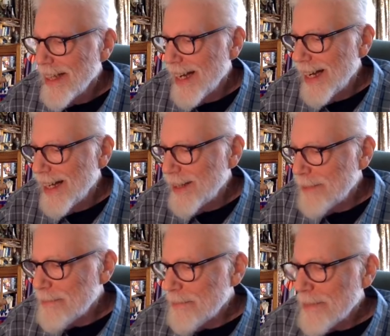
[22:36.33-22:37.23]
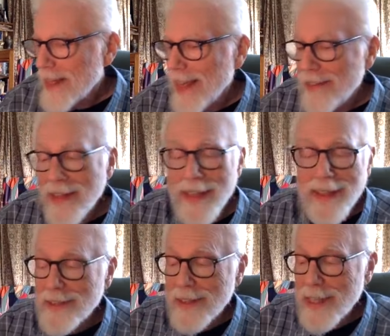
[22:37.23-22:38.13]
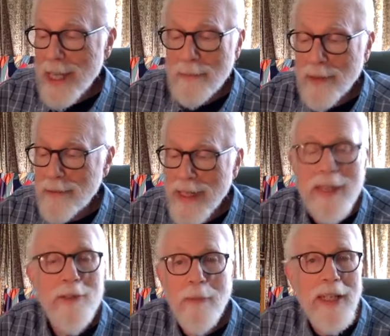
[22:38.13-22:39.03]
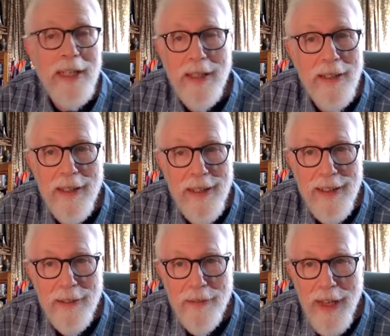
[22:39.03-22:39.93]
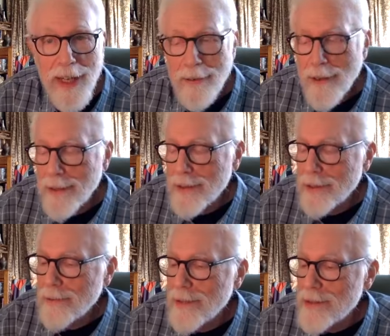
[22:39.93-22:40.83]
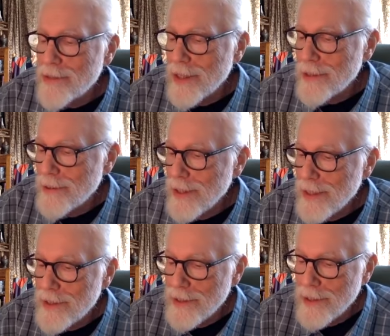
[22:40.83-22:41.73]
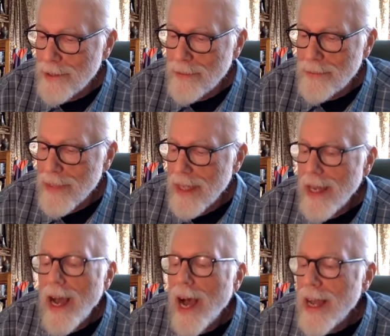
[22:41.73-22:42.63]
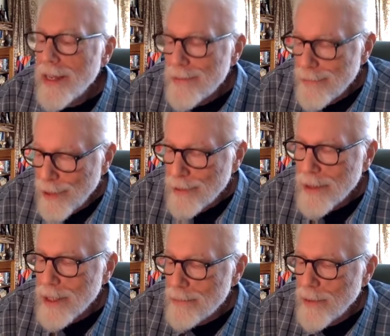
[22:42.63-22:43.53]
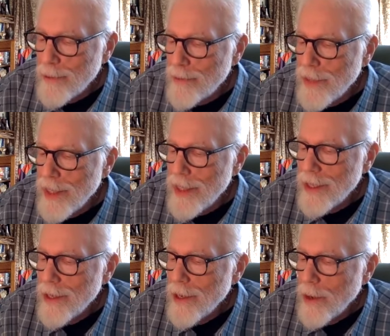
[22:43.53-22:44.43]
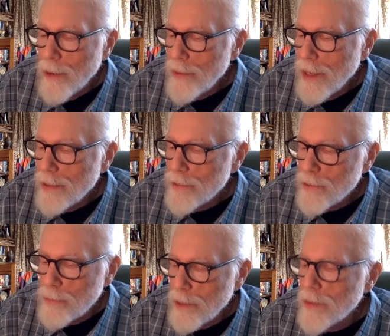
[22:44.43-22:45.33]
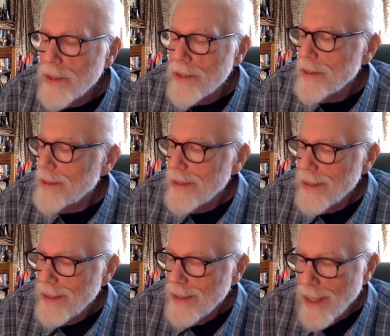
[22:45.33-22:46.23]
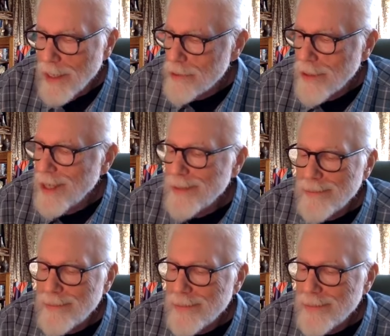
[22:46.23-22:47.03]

and then in the name of as many of the hierarchical ones that you need to do, I invoke and move thee, O thou spirit, Adre.